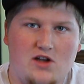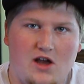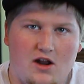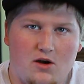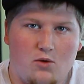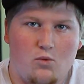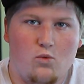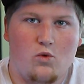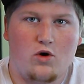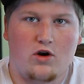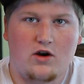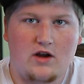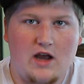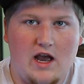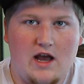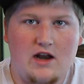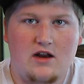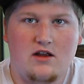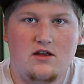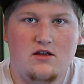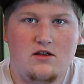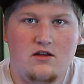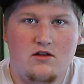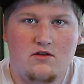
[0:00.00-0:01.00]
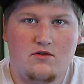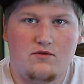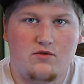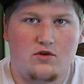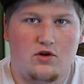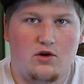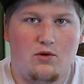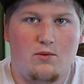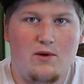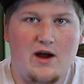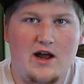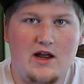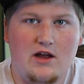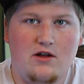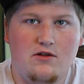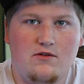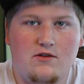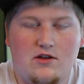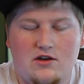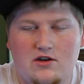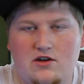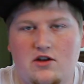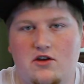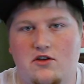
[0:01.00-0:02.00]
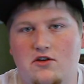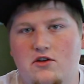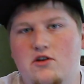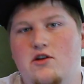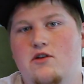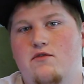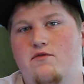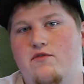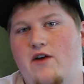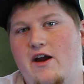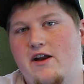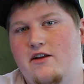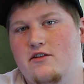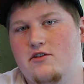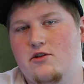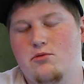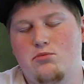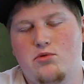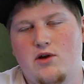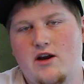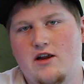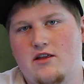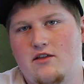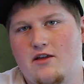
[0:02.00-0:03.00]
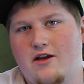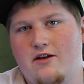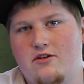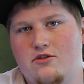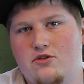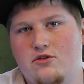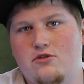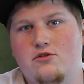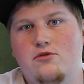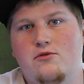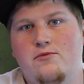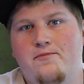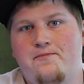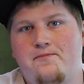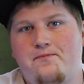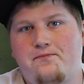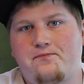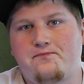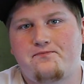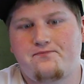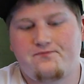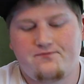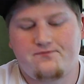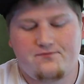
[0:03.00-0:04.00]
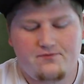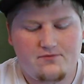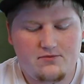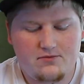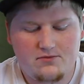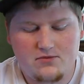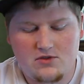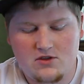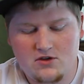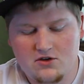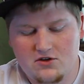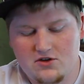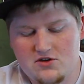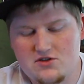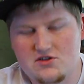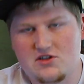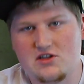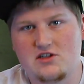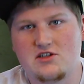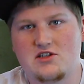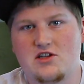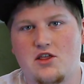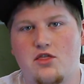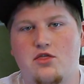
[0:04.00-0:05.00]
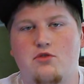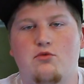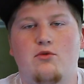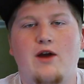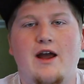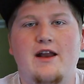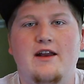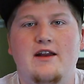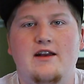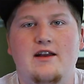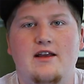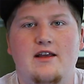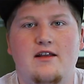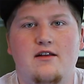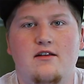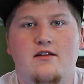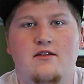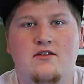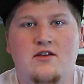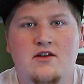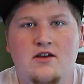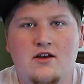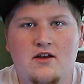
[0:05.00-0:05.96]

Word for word: kind of work at it for a while until you can finally break that glue, because it's threaded in.